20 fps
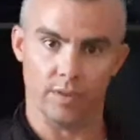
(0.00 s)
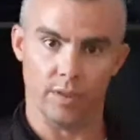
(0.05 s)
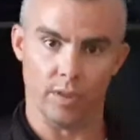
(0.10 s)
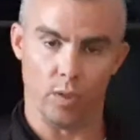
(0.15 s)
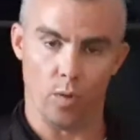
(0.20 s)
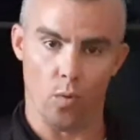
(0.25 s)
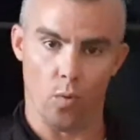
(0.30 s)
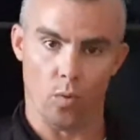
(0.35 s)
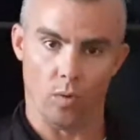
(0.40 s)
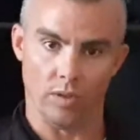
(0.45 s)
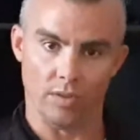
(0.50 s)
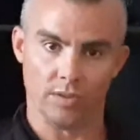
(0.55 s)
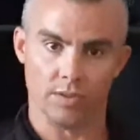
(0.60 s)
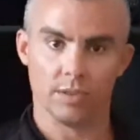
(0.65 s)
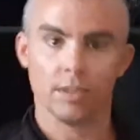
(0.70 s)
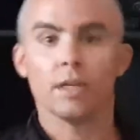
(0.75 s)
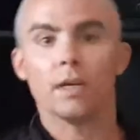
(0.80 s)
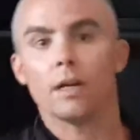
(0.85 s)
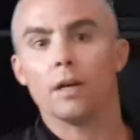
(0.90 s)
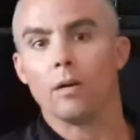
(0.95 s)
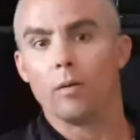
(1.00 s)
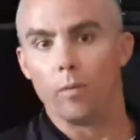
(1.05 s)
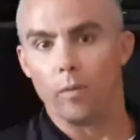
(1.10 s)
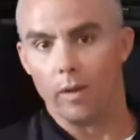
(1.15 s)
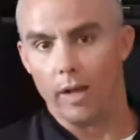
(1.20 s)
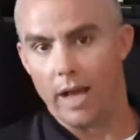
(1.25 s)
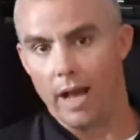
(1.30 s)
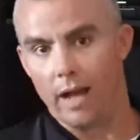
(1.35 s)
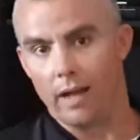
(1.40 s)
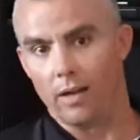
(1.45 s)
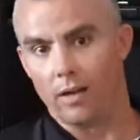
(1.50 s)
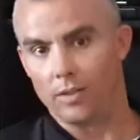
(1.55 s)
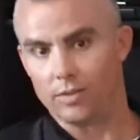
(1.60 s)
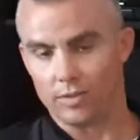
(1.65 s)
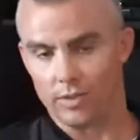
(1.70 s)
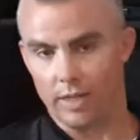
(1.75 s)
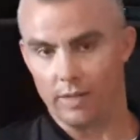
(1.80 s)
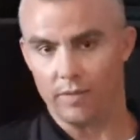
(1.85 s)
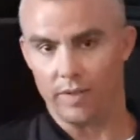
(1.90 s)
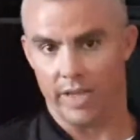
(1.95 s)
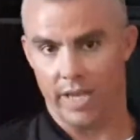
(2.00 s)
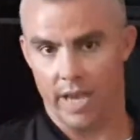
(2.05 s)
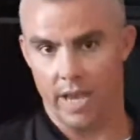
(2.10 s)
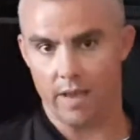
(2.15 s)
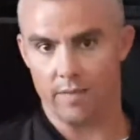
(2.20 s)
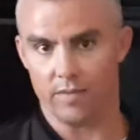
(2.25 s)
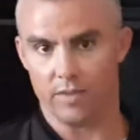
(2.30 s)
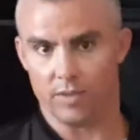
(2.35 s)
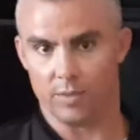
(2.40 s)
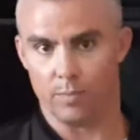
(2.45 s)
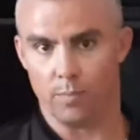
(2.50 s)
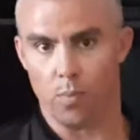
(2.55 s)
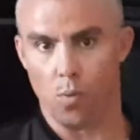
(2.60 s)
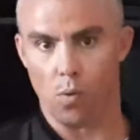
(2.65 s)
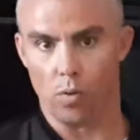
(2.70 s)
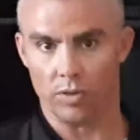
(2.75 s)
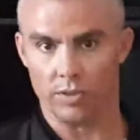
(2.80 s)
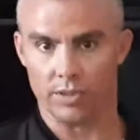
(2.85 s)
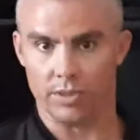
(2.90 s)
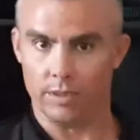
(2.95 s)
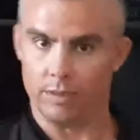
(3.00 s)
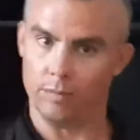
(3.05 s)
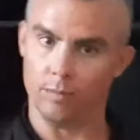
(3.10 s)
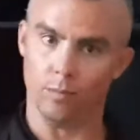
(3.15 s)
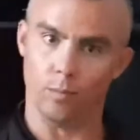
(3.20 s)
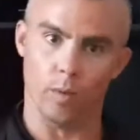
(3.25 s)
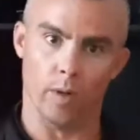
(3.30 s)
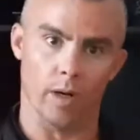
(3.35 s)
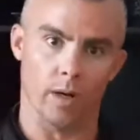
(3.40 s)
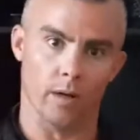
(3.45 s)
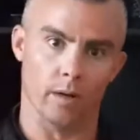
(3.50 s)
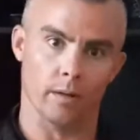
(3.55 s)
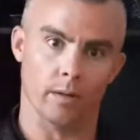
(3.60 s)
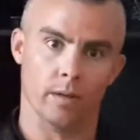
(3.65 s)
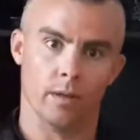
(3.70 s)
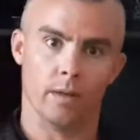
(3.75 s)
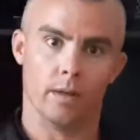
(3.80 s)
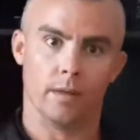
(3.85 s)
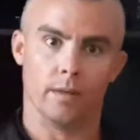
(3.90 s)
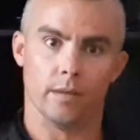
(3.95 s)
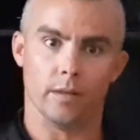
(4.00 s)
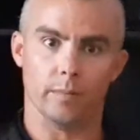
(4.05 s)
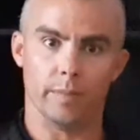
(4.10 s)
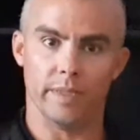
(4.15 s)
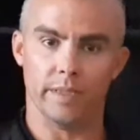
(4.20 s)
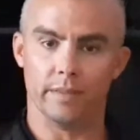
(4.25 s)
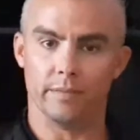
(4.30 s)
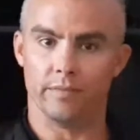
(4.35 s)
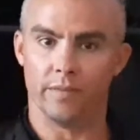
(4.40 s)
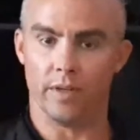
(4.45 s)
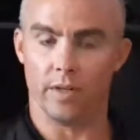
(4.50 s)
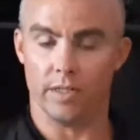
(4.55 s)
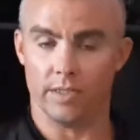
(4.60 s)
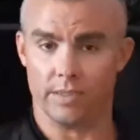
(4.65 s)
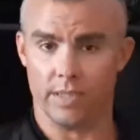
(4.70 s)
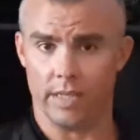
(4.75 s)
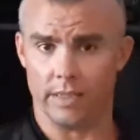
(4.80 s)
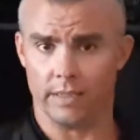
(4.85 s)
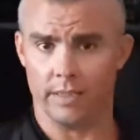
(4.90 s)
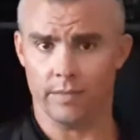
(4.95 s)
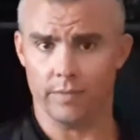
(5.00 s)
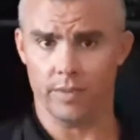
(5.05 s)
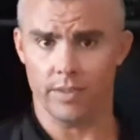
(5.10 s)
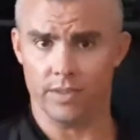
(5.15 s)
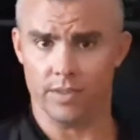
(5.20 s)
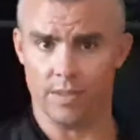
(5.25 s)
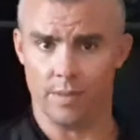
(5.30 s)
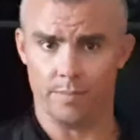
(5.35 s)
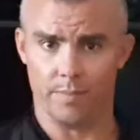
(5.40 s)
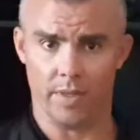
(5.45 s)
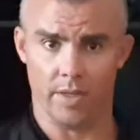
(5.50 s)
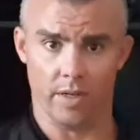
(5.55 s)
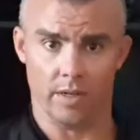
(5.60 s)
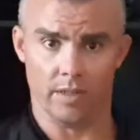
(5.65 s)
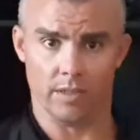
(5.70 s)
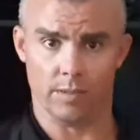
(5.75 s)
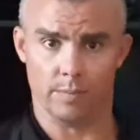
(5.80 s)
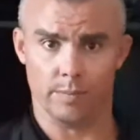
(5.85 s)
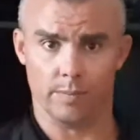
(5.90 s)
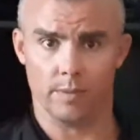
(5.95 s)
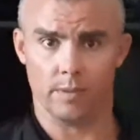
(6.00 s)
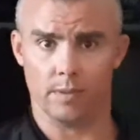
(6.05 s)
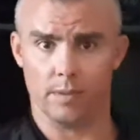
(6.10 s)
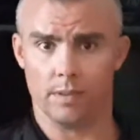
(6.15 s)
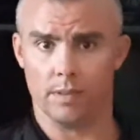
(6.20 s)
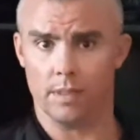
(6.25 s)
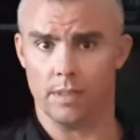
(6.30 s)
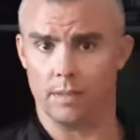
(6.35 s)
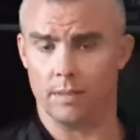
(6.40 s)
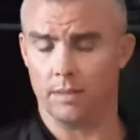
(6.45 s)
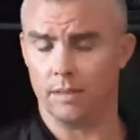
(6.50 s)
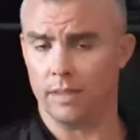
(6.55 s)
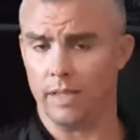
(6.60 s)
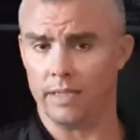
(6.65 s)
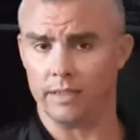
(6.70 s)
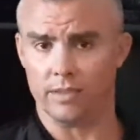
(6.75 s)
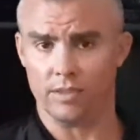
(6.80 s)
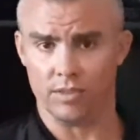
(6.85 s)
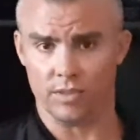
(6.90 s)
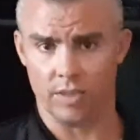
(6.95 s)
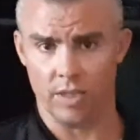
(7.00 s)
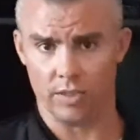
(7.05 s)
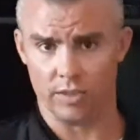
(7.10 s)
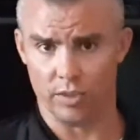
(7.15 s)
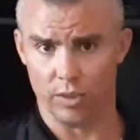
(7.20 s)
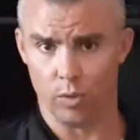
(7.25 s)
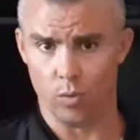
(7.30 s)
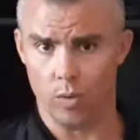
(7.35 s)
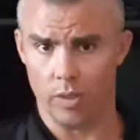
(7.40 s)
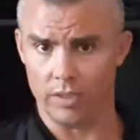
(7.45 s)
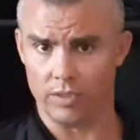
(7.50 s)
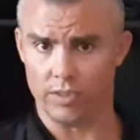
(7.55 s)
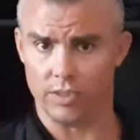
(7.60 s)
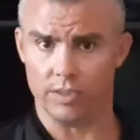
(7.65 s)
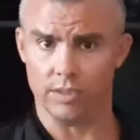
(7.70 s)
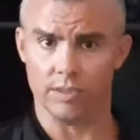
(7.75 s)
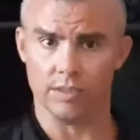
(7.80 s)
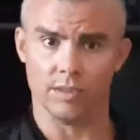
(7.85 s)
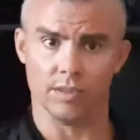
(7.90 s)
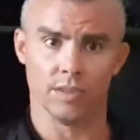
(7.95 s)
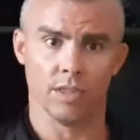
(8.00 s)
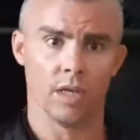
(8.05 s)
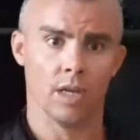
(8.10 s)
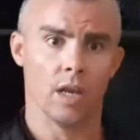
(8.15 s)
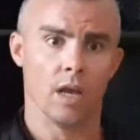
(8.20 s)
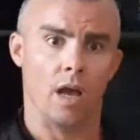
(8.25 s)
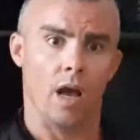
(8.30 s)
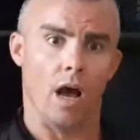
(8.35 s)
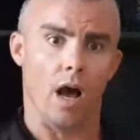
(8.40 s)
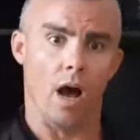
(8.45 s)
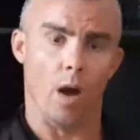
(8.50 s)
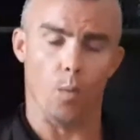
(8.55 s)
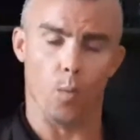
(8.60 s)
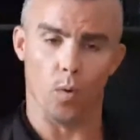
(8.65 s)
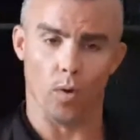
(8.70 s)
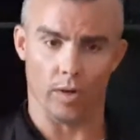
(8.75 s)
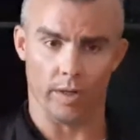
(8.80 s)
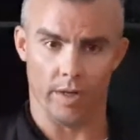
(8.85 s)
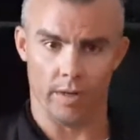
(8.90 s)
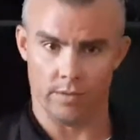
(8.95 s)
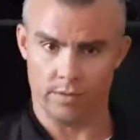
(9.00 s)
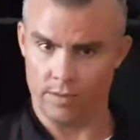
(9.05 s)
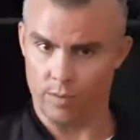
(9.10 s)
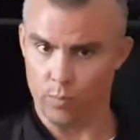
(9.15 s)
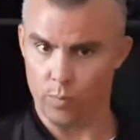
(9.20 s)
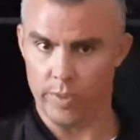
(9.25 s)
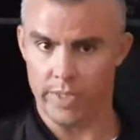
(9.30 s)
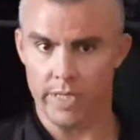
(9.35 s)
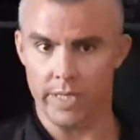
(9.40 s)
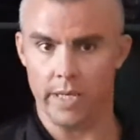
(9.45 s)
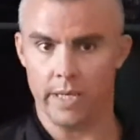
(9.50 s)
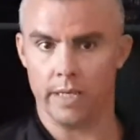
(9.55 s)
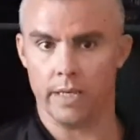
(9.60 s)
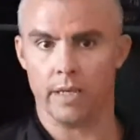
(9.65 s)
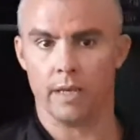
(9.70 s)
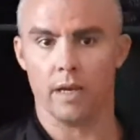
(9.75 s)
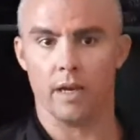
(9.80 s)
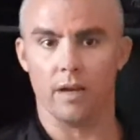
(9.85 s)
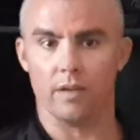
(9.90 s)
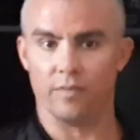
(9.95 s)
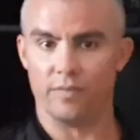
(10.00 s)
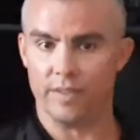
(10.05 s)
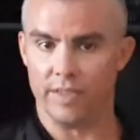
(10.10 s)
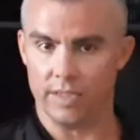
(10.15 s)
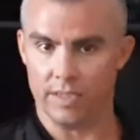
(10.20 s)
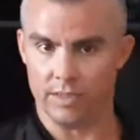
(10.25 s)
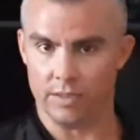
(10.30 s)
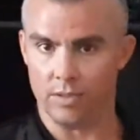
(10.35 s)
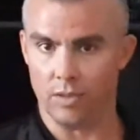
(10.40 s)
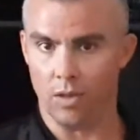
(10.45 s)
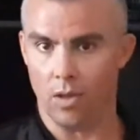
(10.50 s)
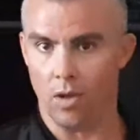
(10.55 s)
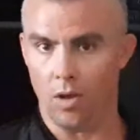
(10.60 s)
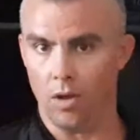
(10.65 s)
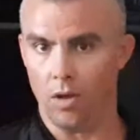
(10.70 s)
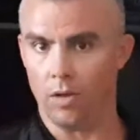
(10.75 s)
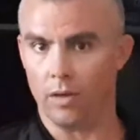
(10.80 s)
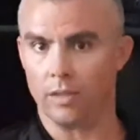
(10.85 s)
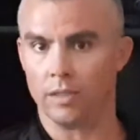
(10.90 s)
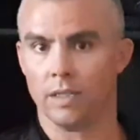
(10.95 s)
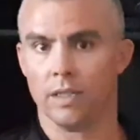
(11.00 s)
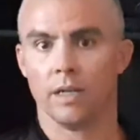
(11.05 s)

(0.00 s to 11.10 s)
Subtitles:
the course, we'll also have the Canvas portion where there'll be various activities up there like discussion questions, workout of the week, a fitness log,